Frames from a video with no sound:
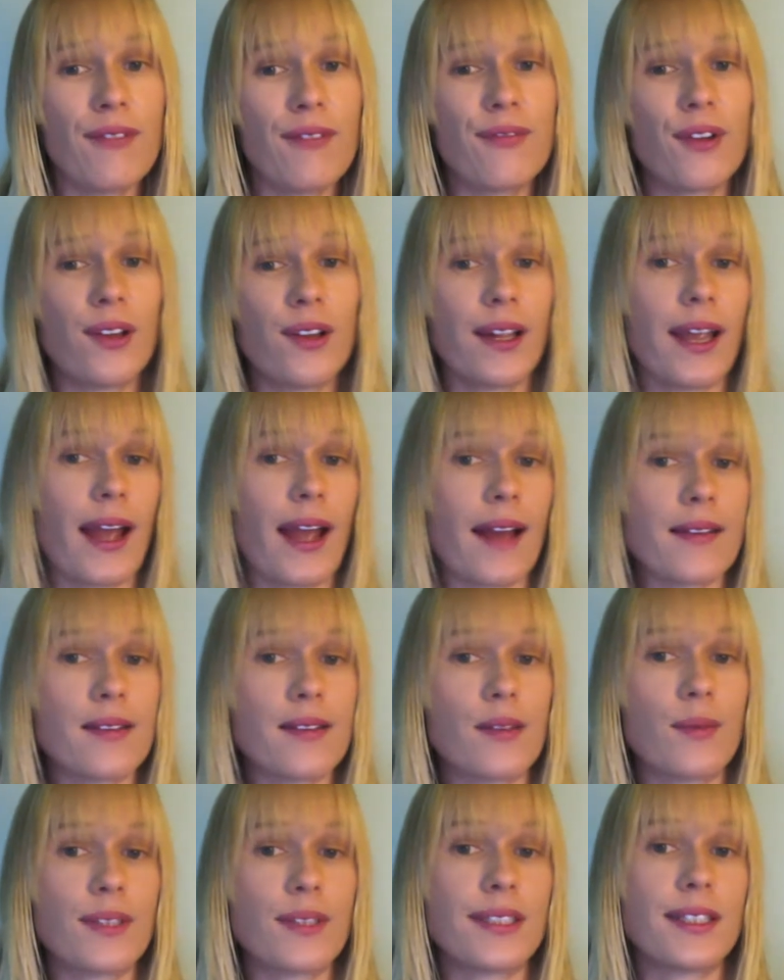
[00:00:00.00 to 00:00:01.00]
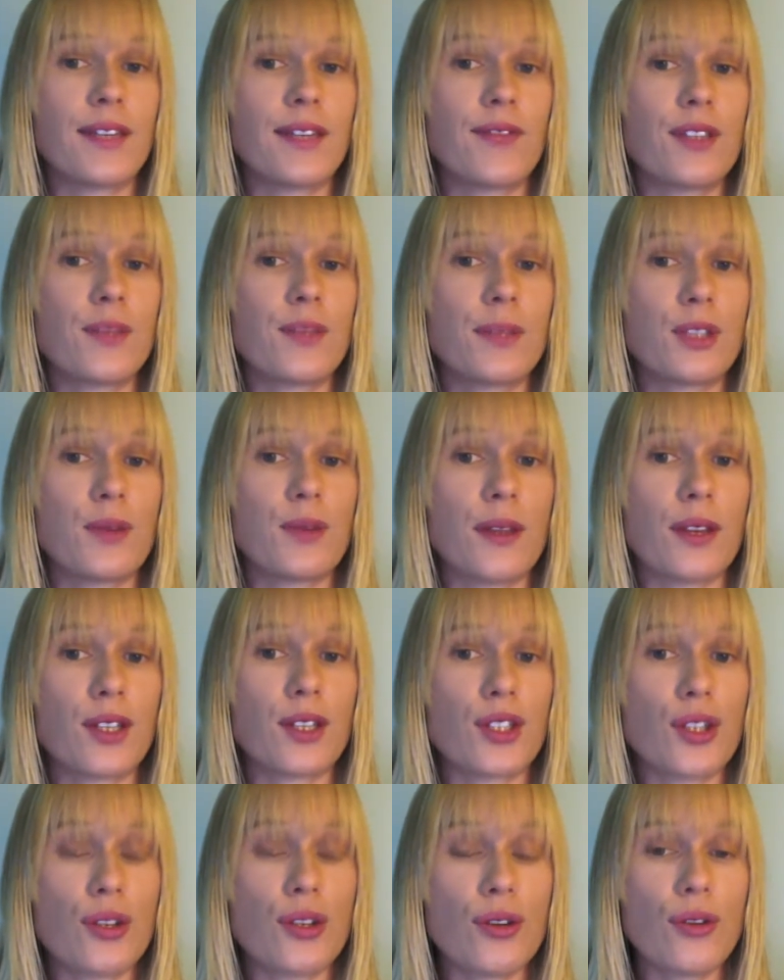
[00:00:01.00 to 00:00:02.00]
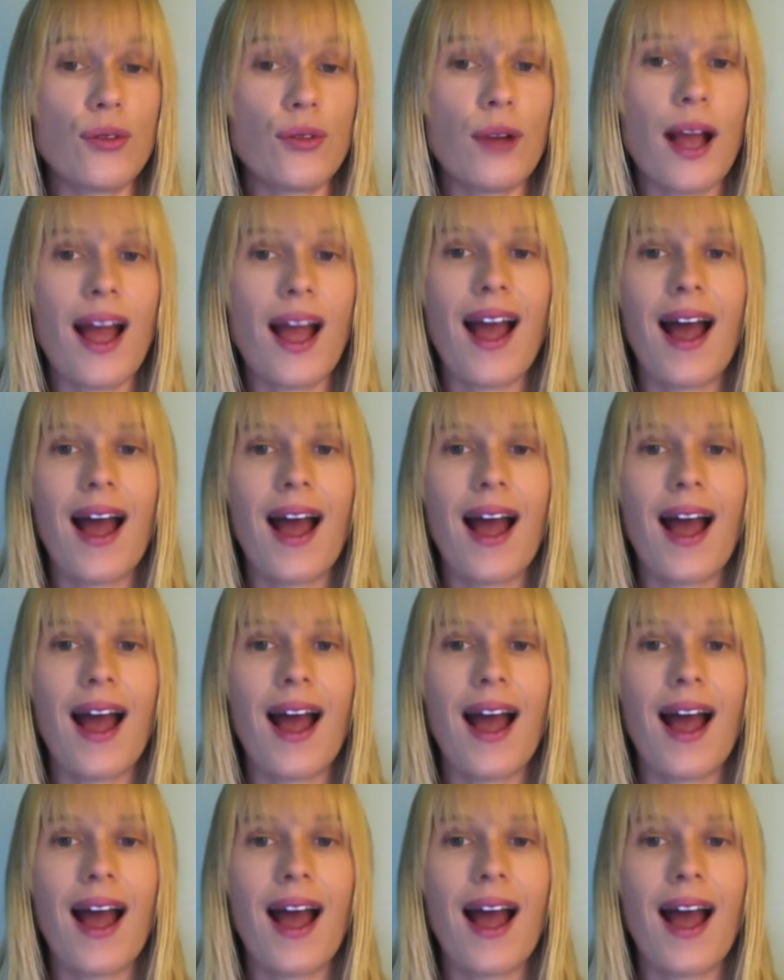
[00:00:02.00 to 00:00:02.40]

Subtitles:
folic acid. What's the difference between the two?